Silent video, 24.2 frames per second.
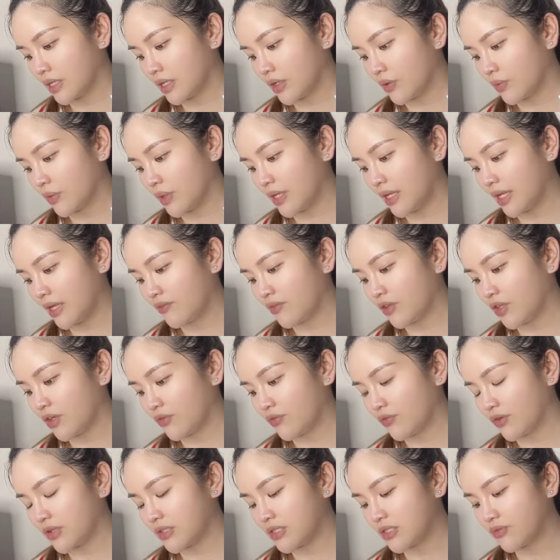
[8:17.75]
whenever your
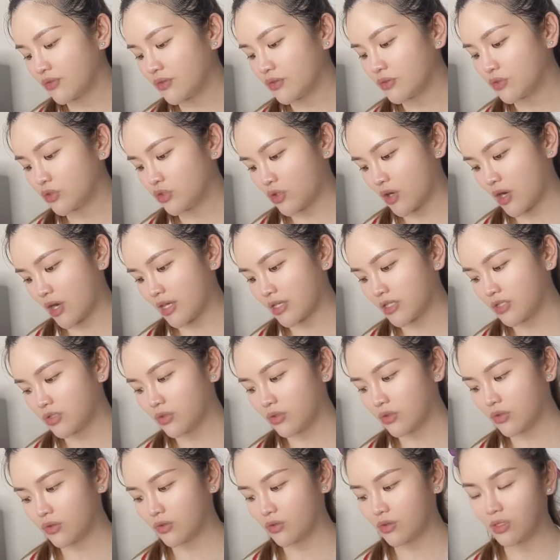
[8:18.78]
face feels dry.
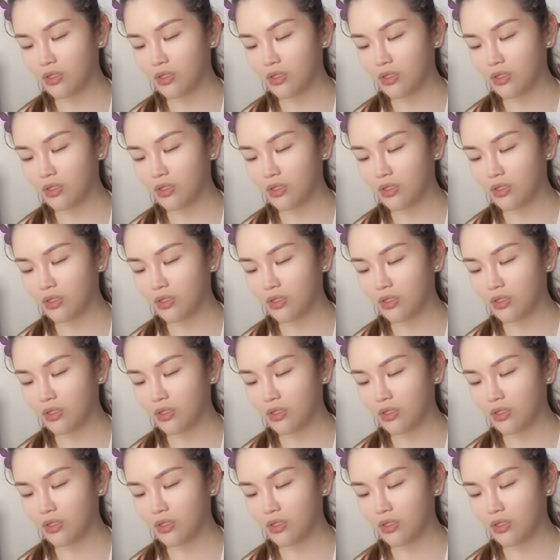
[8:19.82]
So you